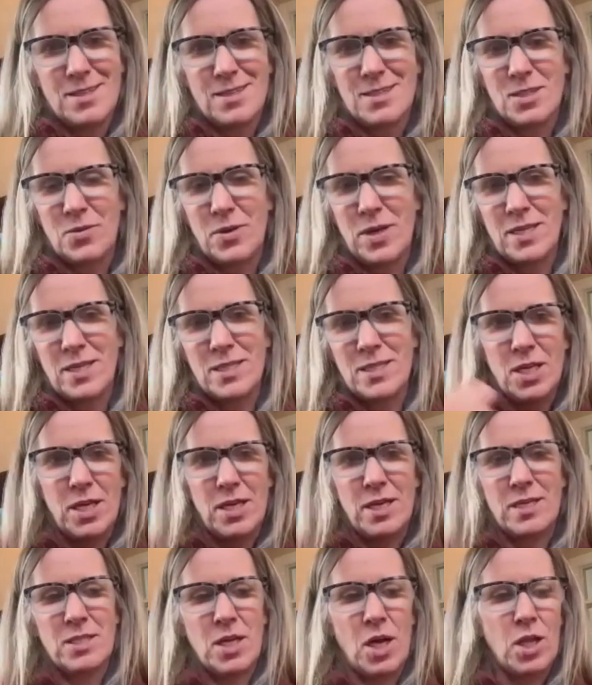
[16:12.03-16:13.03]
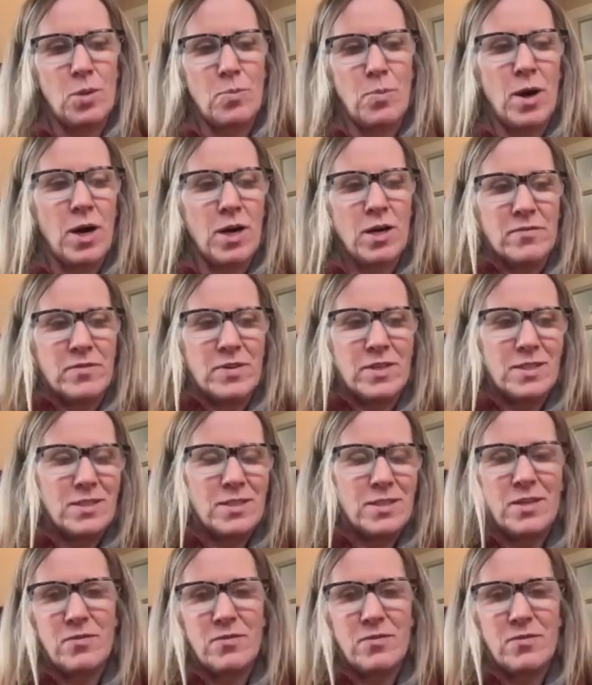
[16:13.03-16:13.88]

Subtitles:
So it's all a part of it.